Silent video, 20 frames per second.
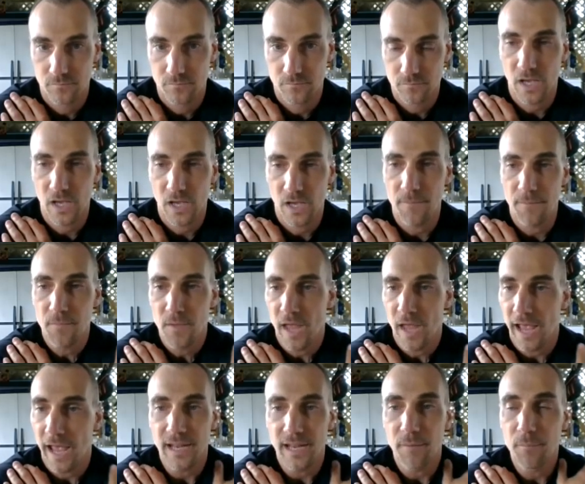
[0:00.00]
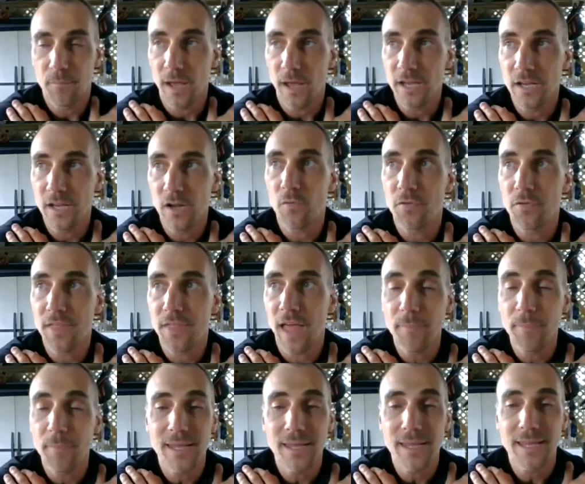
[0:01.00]
Yeah, and that
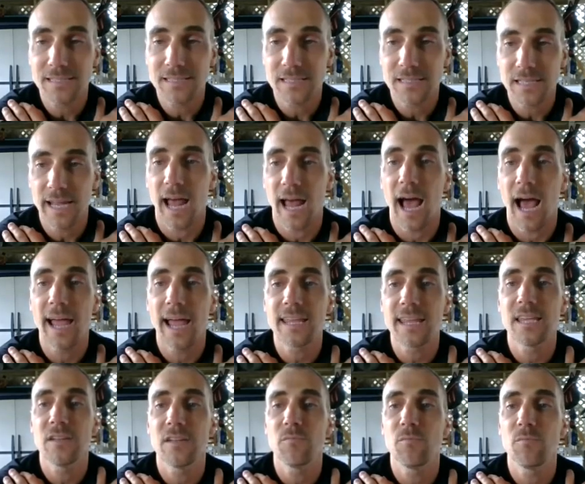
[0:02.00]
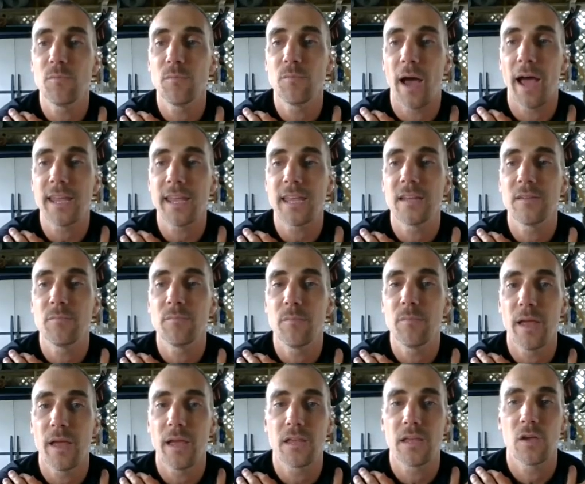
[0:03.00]
being said, I can
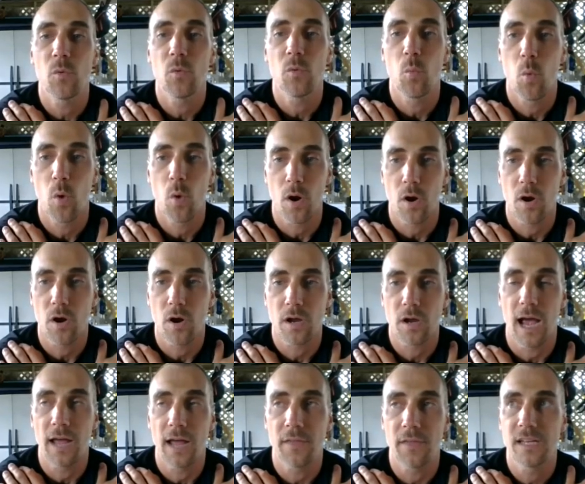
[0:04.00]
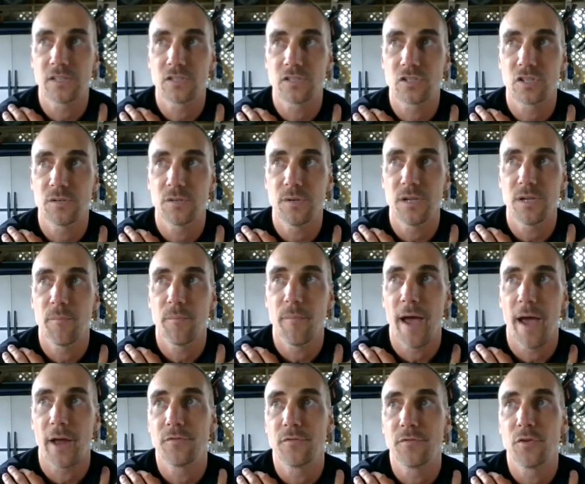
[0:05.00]
make it work. I think it's going to be a matter
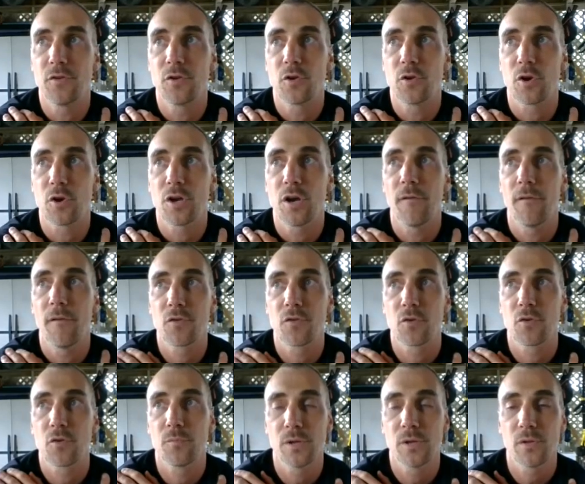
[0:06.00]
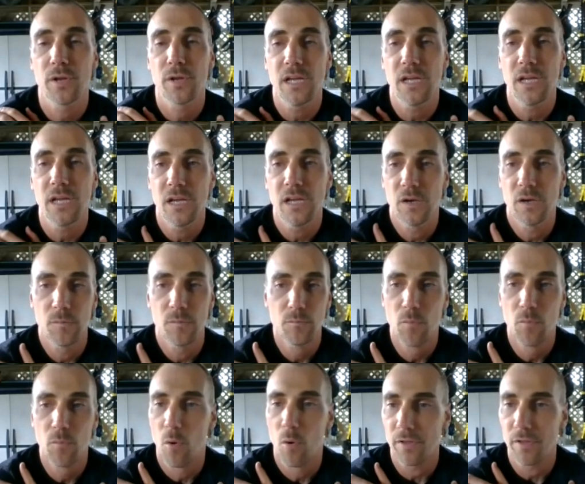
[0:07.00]
of your comfortability
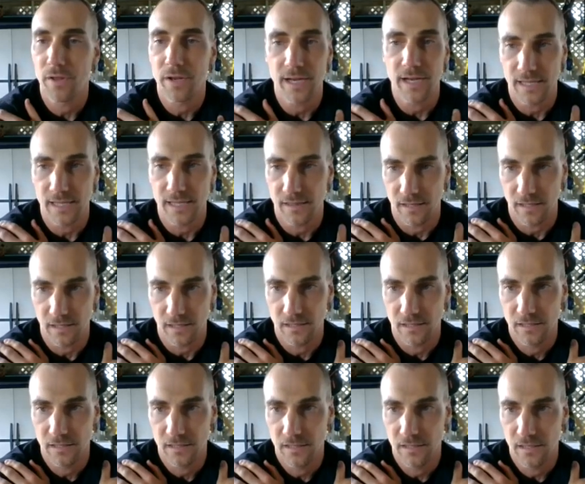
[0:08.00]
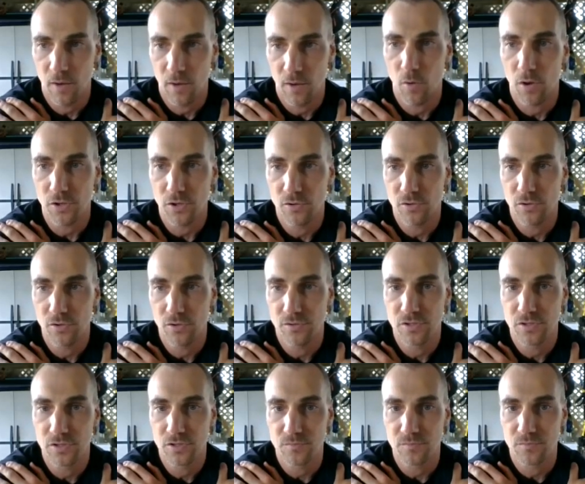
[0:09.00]
more than anything. I want you
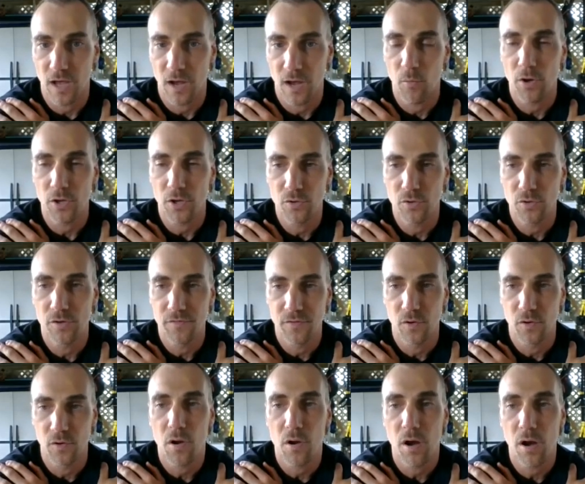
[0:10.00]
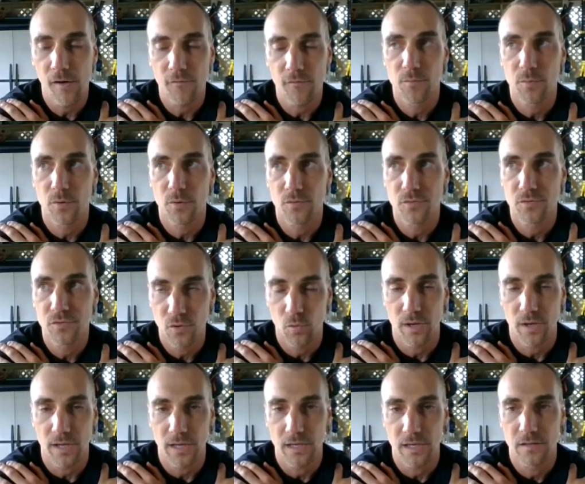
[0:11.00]
to feel comfortable doing
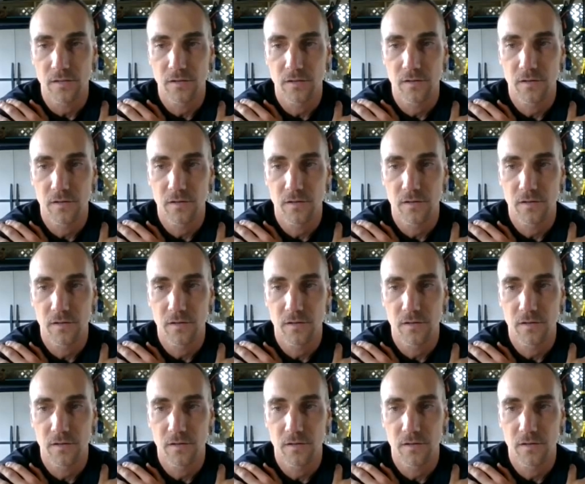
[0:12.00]
it.